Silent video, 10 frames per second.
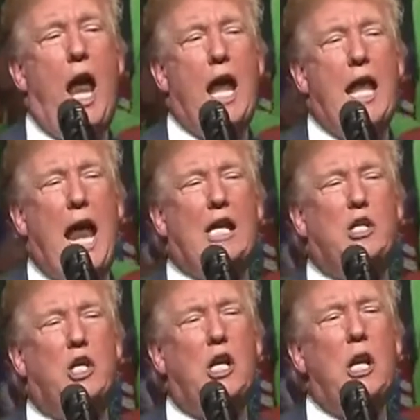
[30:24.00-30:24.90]
and
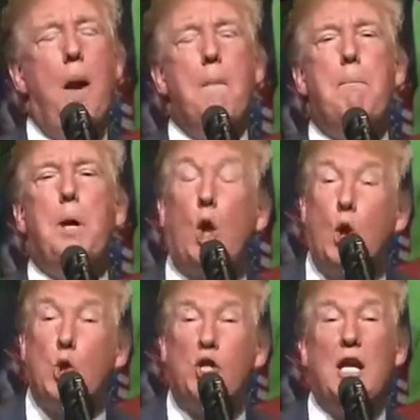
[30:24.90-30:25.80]
Nancy
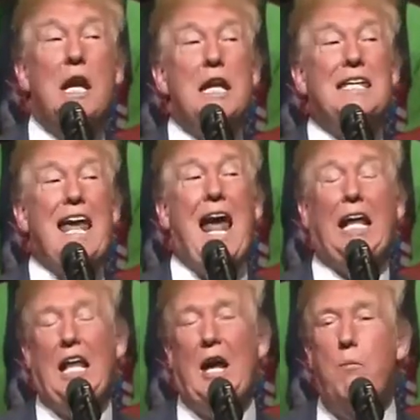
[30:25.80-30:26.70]
Pelosi
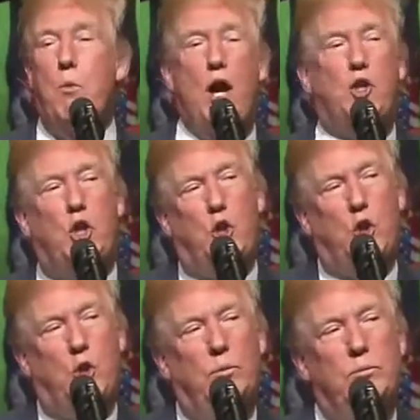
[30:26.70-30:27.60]
tell him what to
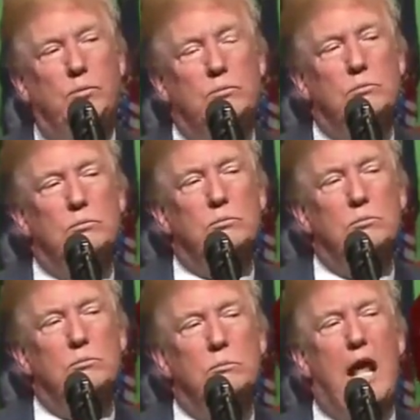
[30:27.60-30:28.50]
do.
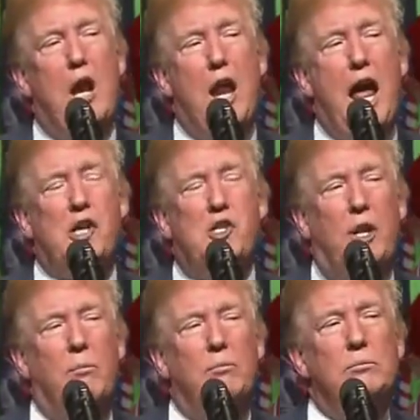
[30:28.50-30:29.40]
They don't ask
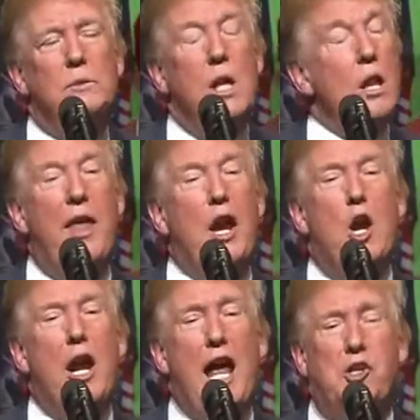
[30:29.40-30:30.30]
him. They
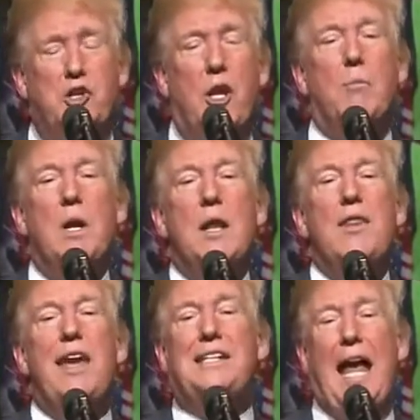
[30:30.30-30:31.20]
don't ask him.
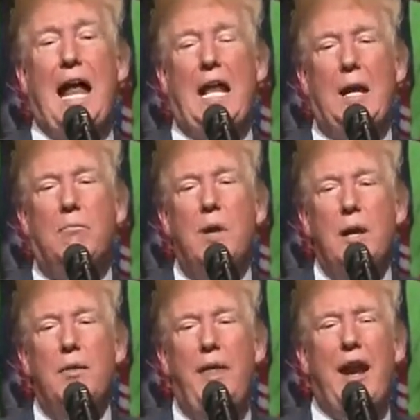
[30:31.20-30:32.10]
They tell him.
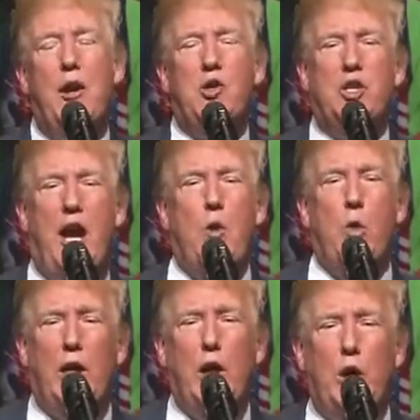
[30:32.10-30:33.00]
They don't say,
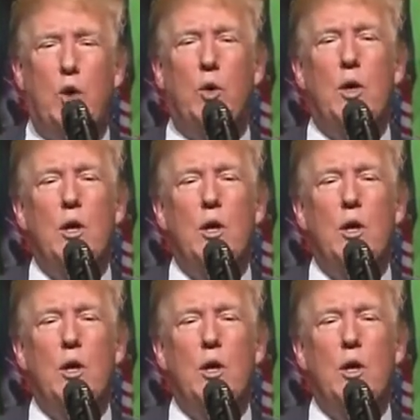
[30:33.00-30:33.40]
will you?